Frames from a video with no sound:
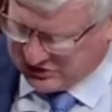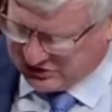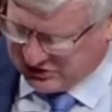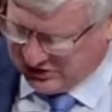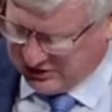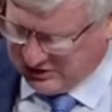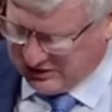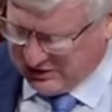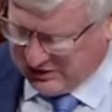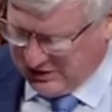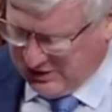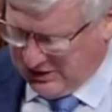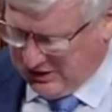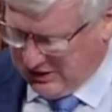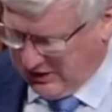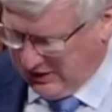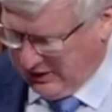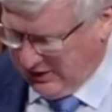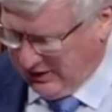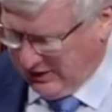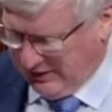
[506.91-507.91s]
reason
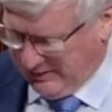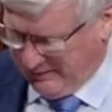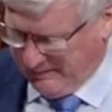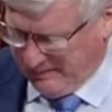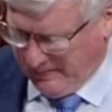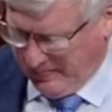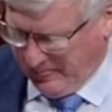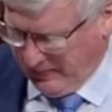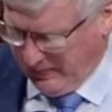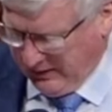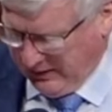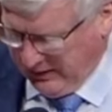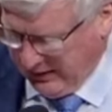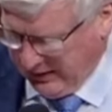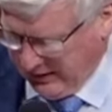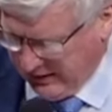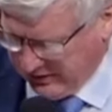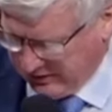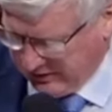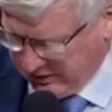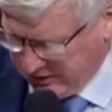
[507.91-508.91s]

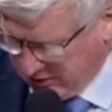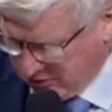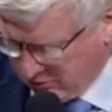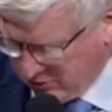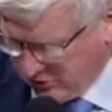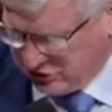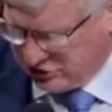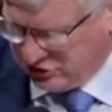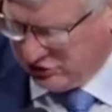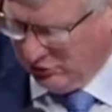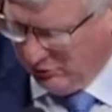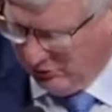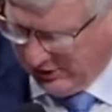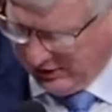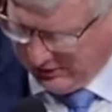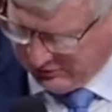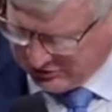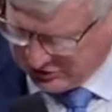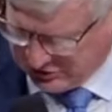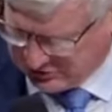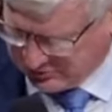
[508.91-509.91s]
in the original
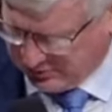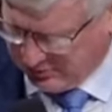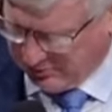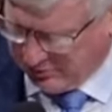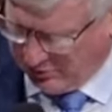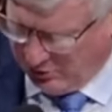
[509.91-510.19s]
way it was